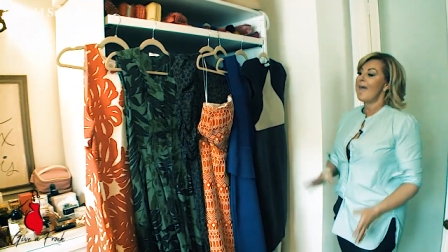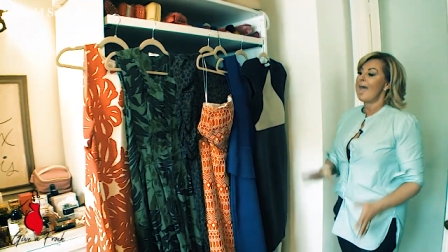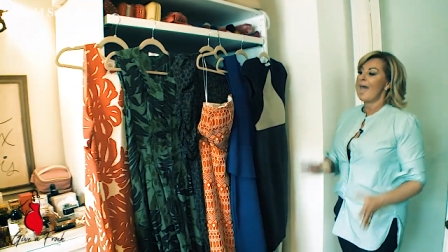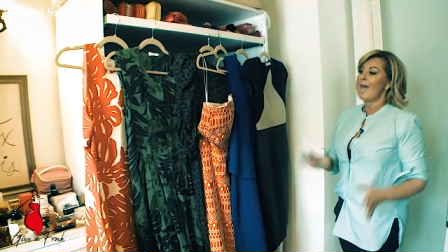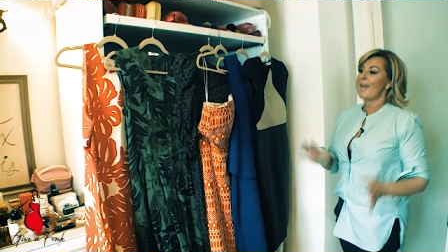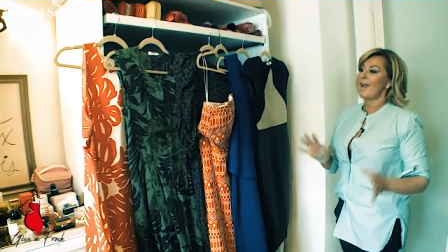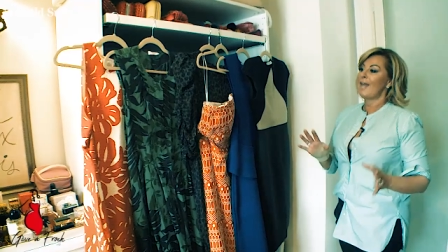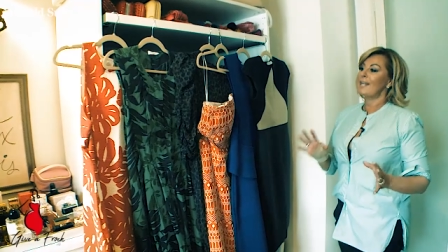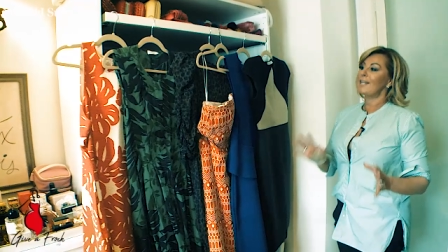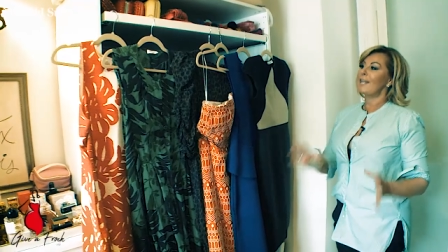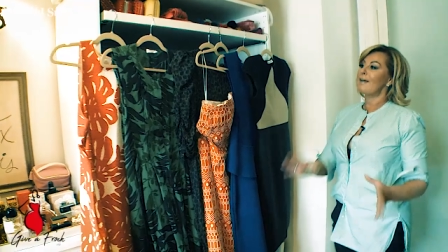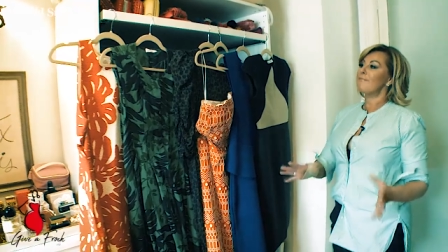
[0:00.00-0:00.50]
And
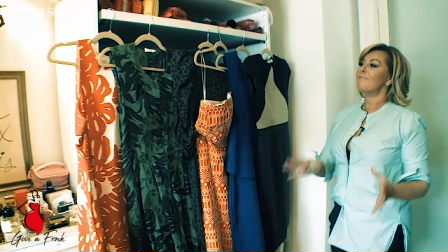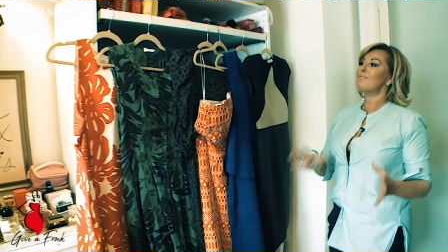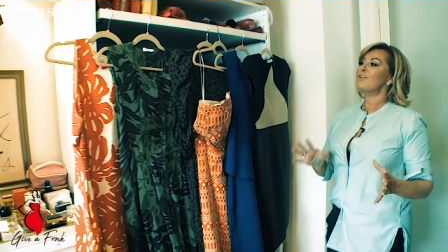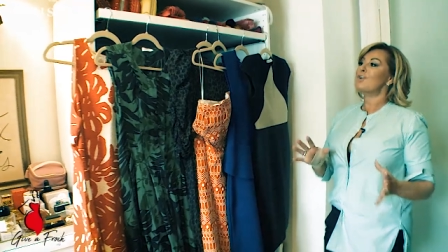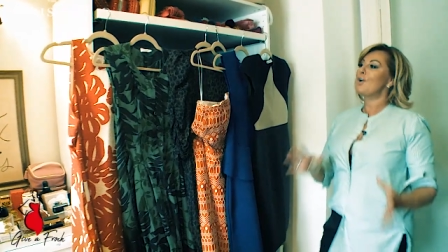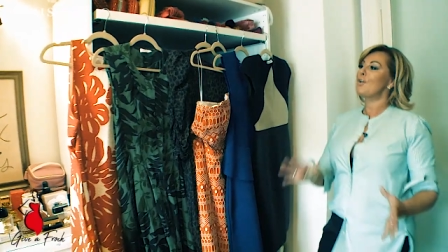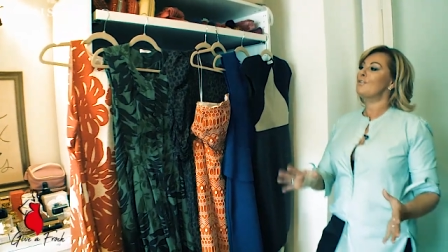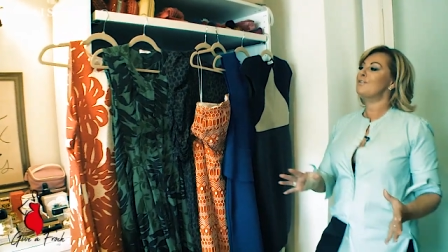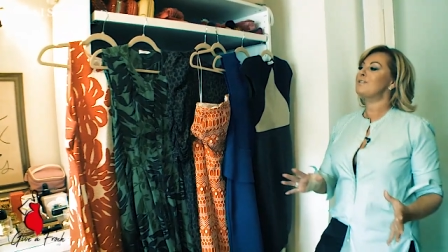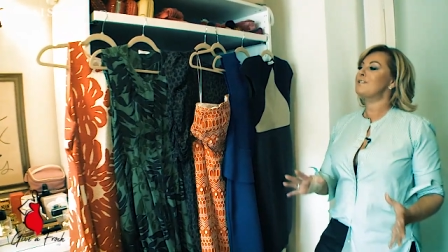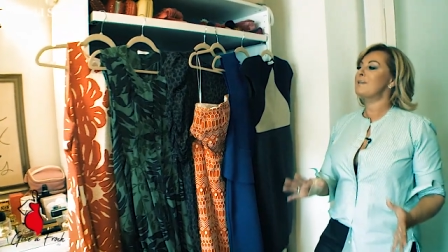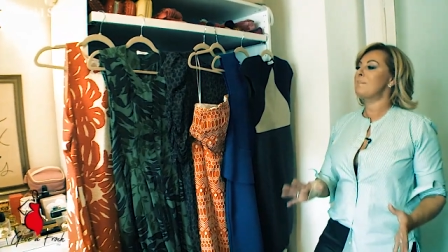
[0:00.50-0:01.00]
I love the
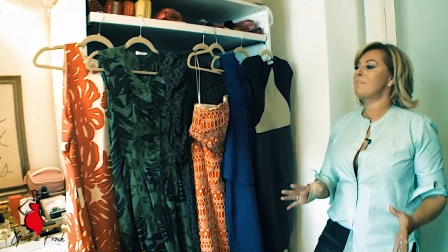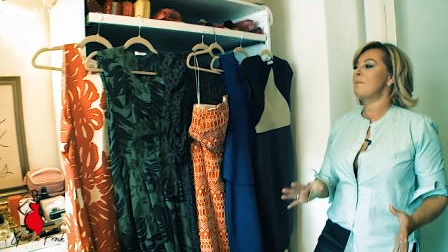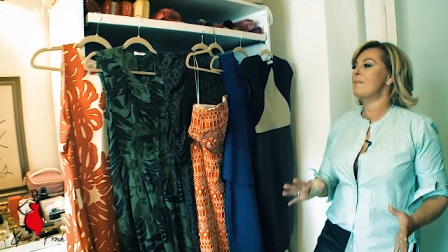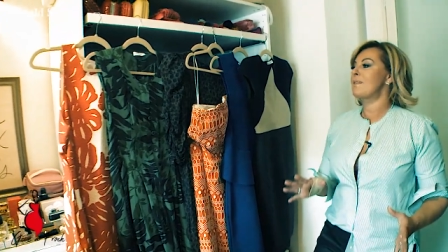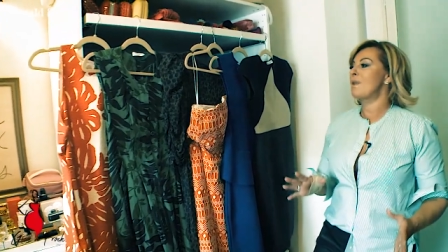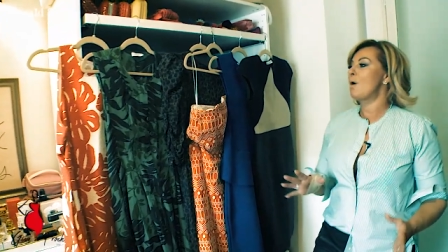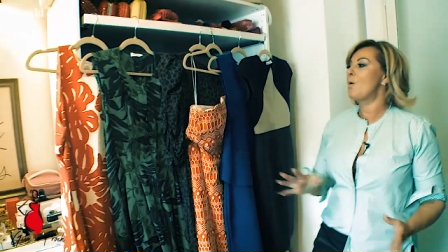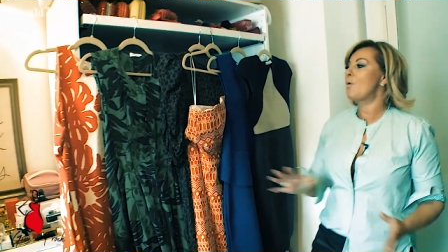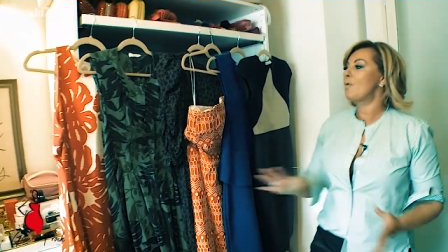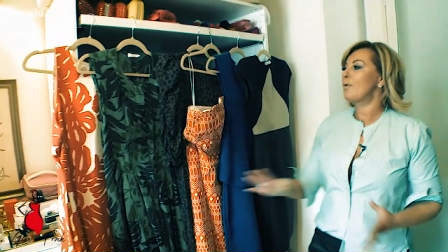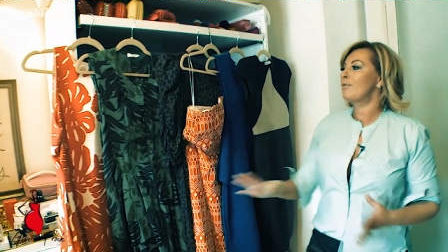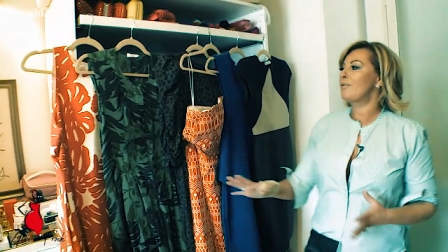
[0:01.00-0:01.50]
concept that
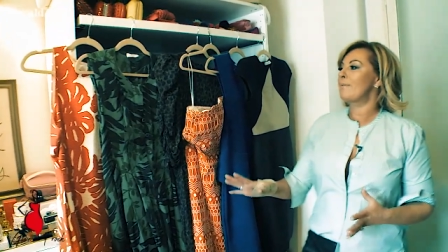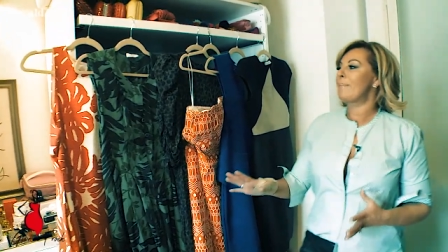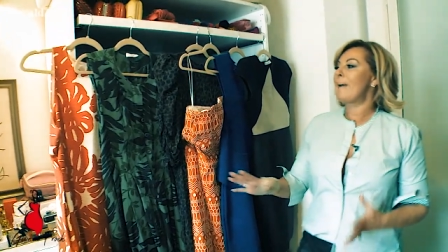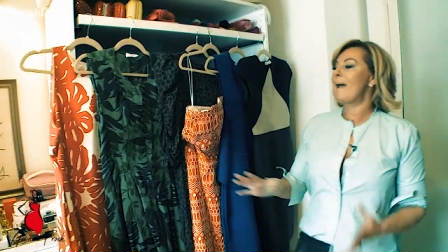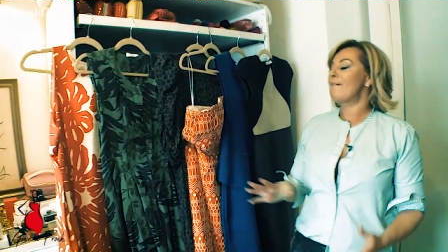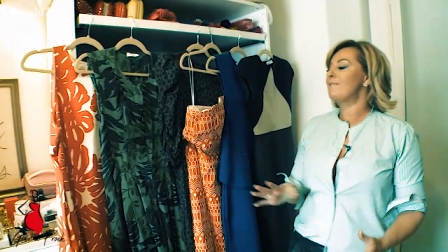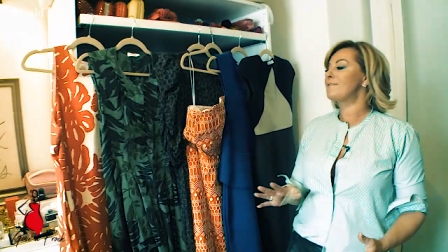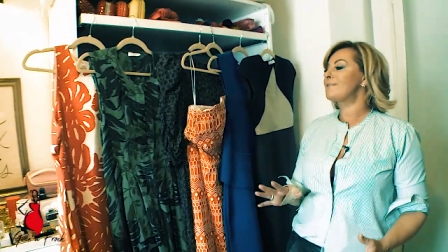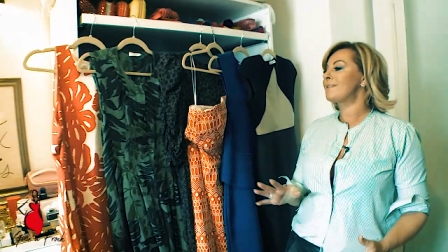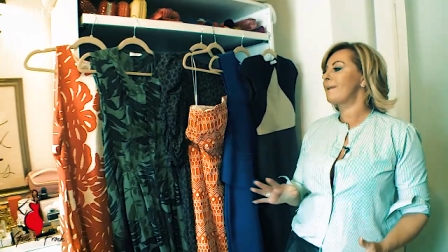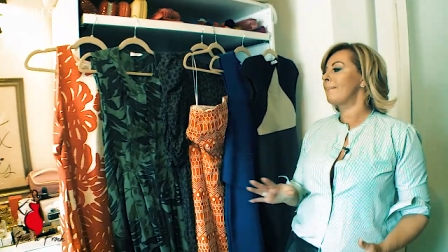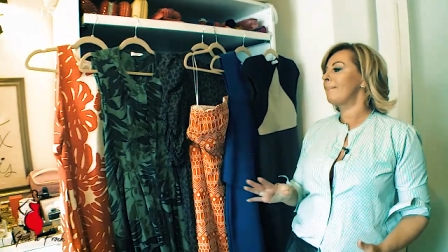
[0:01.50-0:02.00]
all of them
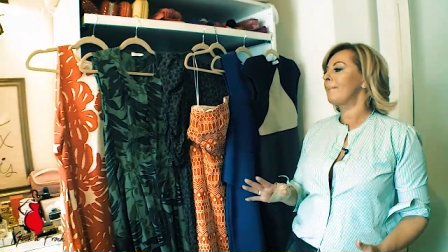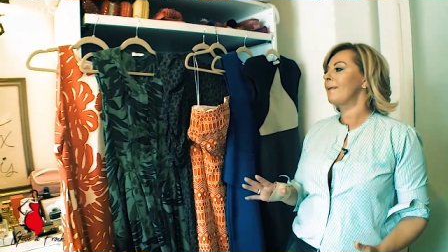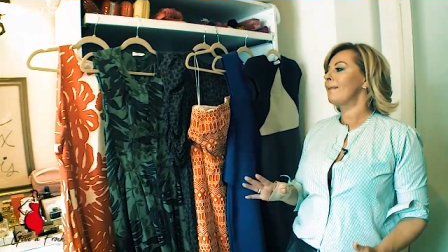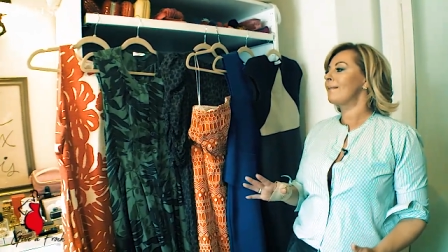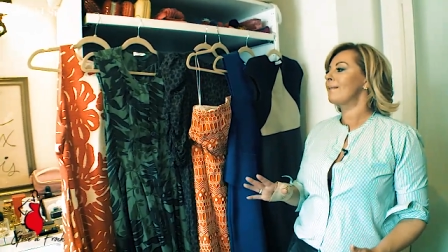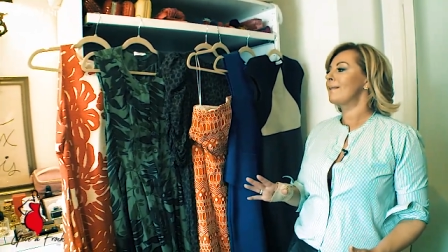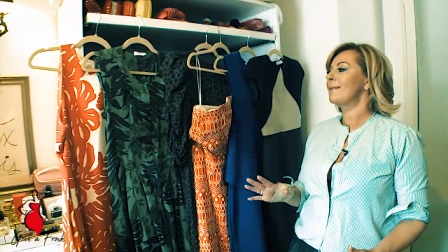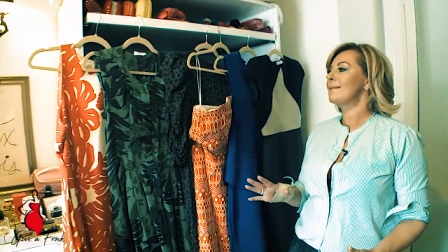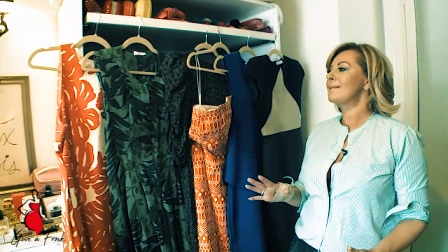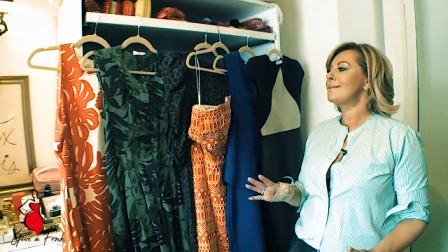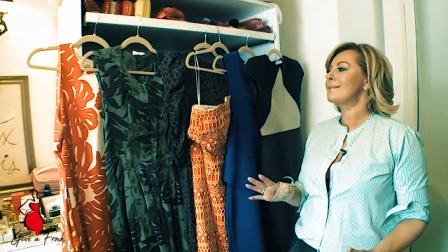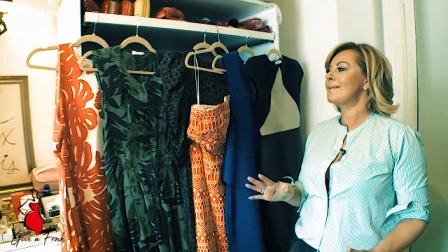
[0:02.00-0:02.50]
have something
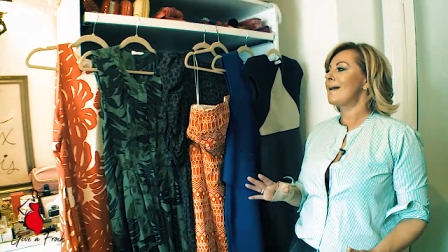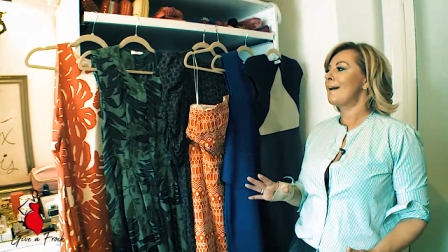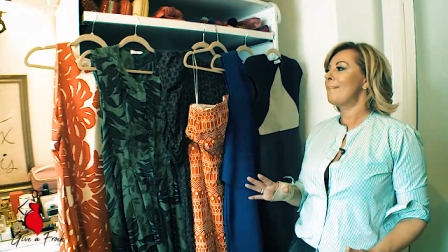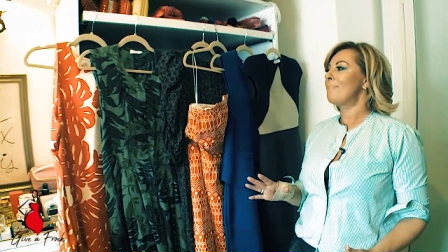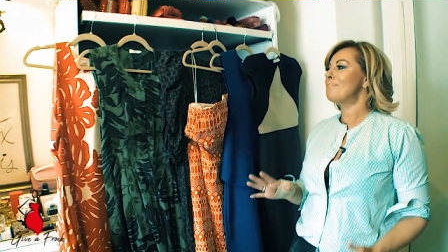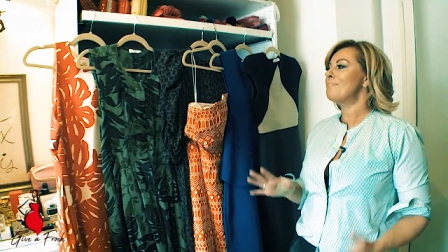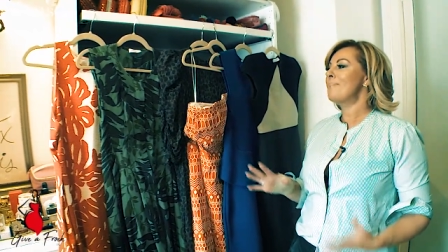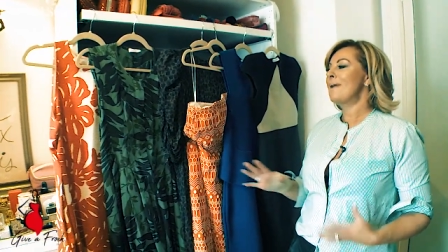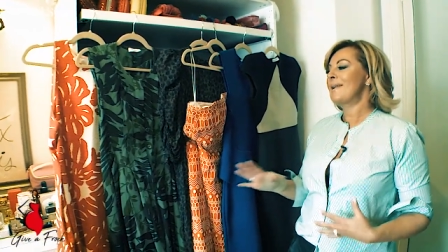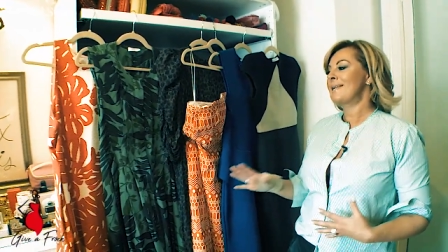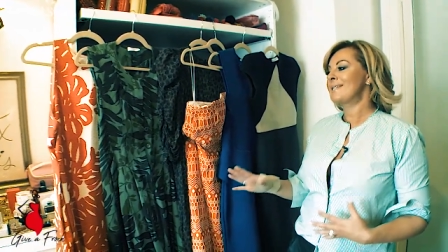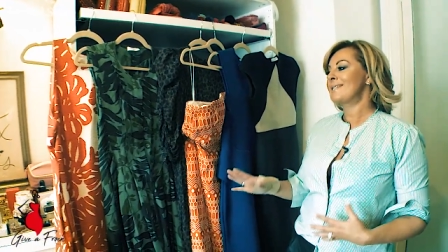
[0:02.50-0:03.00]
that
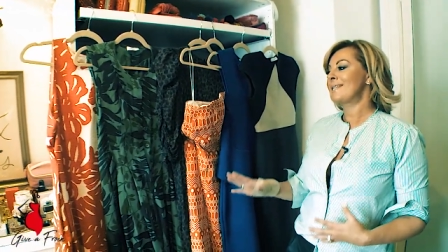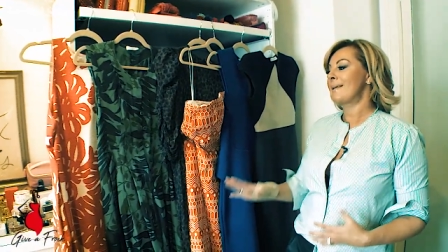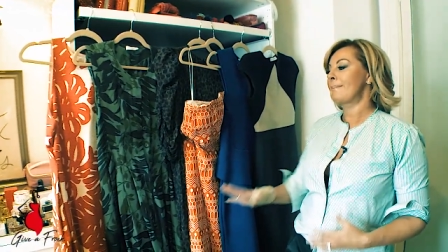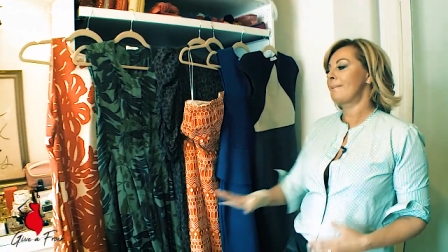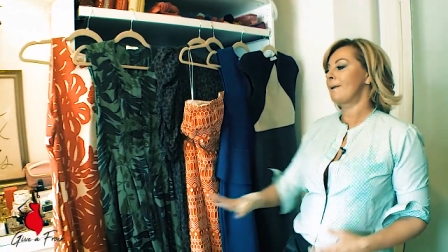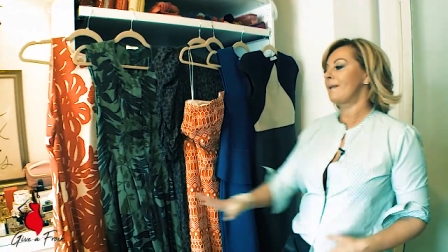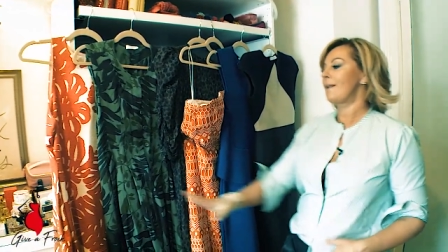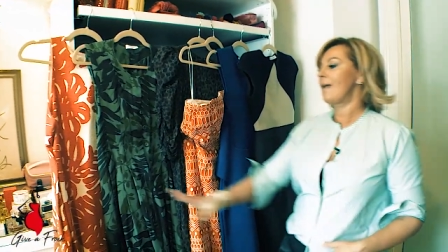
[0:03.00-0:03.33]
um, means something.